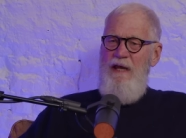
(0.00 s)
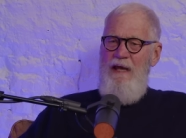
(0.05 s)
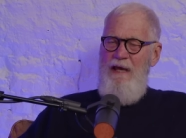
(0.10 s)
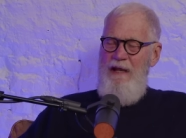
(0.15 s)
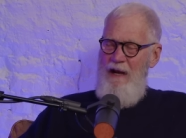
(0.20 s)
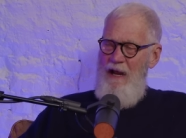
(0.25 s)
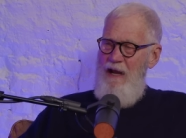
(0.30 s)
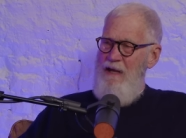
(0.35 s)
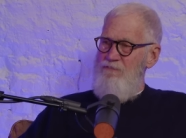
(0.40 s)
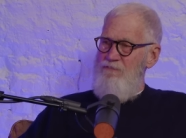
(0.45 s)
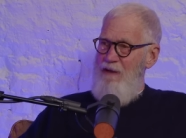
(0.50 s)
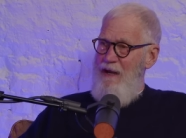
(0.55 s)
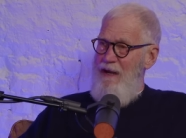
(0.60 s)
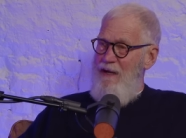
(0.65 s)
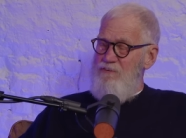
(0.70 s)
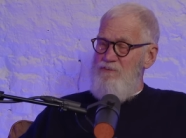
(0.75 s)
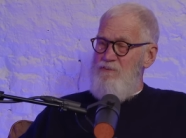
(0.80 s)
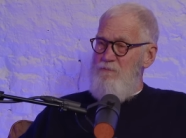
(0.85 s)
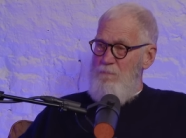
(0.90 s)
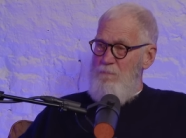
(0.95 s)
And I've
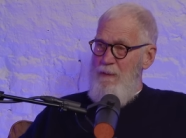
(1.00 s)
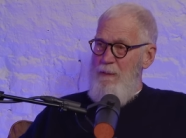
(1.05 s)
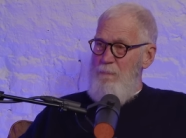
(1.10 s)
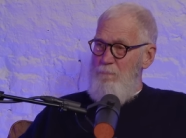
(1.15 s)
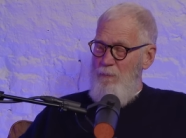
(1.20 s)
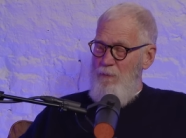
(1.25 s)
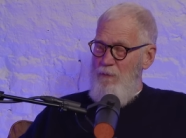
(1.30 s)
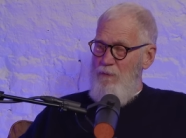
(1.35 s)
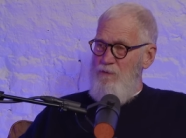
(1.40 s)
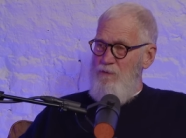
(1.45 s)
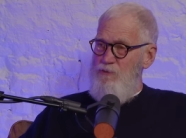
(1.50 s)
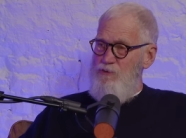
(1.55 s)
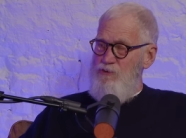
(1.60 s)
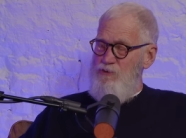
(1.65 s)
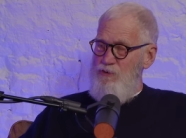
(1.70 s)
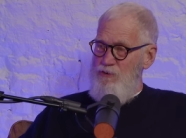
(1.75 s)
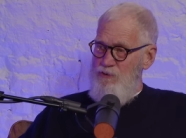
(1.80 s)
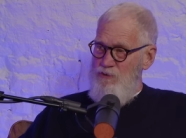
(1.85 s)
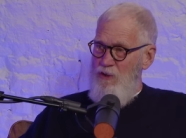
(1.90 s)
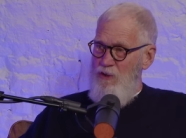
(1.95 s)
asked people who
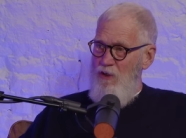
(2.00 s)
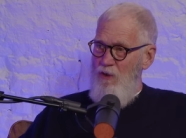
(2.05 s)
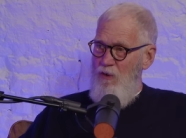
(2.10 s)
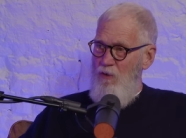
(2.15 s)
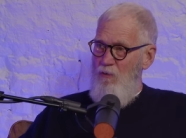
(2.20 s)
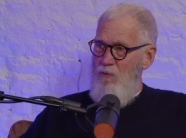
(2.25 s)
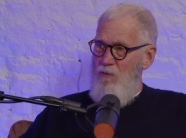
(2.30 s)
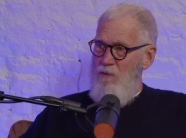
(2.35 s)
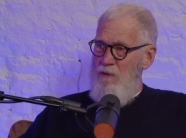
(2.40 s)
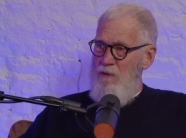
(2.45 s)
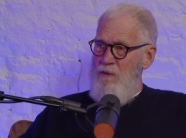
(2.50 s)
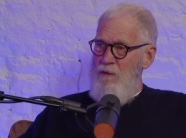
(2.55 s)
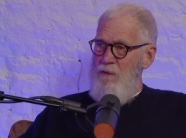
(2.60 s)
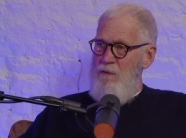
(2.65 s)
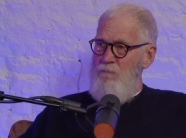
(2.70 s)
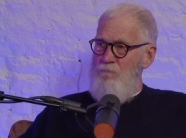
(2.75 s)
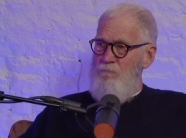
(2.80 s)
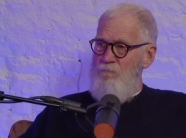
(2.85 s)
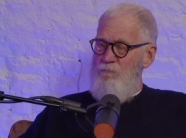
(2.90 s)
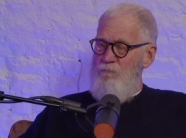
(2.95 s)
should know,
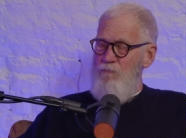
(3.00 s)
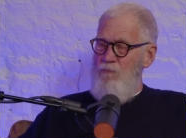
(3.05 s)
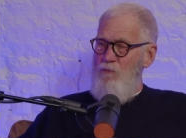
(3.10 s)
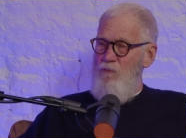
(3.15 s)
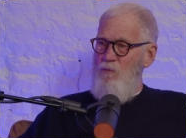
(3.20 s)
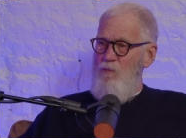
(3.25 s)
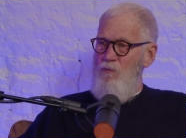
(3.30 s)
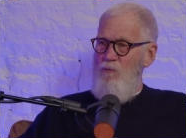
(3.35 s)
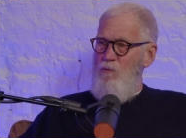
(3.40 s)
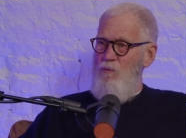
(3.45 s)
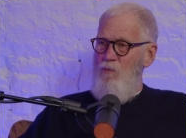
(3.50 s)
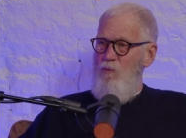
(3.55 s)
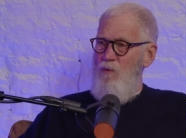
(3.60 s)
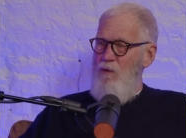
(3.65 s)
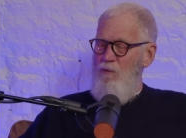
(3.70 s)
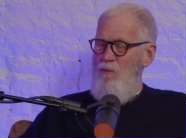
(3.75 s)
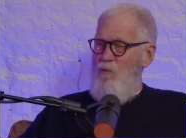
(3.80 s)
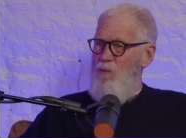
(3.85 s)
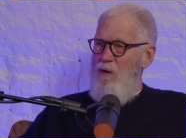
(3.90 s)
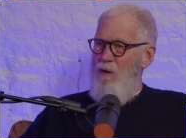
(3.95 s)

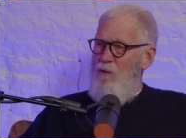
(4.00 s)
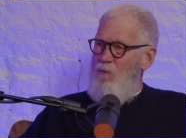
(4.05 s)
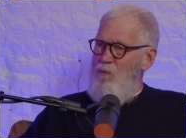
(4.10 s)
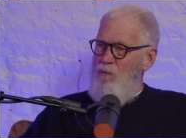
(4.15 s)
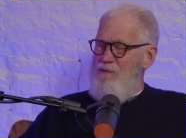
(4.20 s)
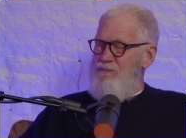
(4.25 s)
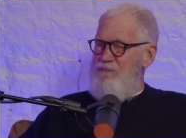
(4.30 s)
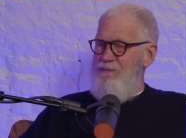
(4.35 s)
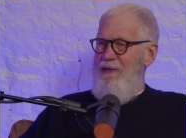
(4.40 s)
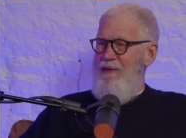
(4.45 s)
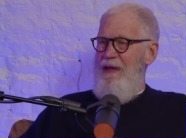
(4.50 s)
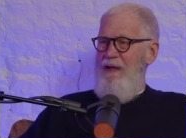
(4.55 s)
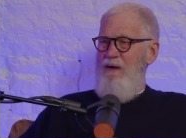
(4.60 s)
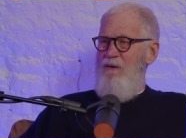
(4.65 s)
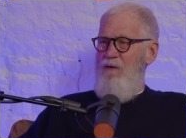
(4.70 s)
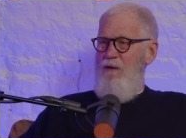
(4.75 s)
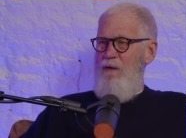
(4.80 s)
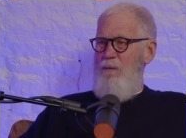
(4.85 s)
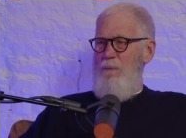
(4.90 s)
w what's that all